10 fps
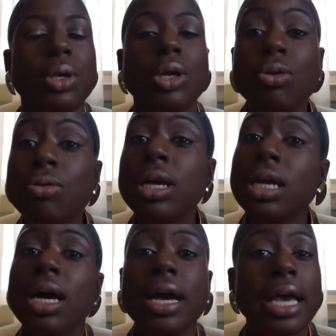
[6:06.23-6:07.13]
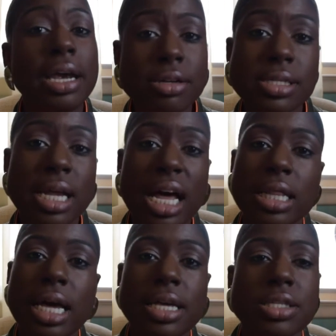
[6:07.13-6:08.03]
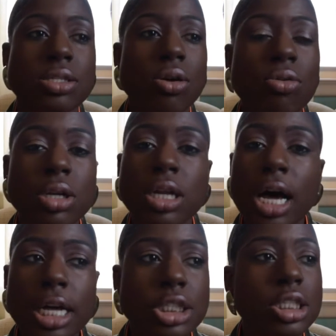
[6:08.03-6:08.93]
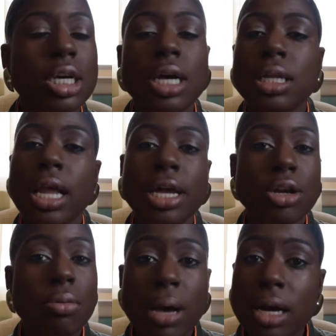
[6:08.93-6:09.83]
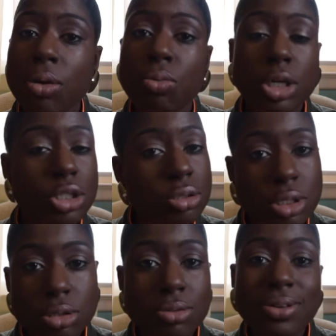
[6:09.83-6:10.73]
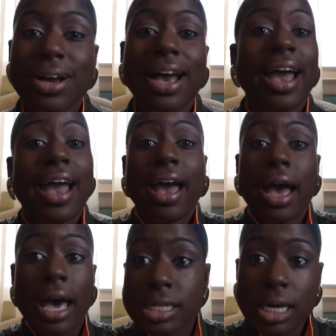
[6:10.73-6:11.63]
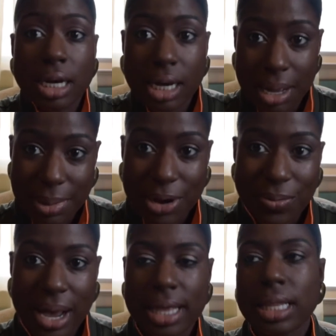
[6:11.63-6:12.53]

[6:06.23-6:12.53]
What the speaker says: You need a hairstyle that is so clutch, like no matter what you do, it's going to come out right.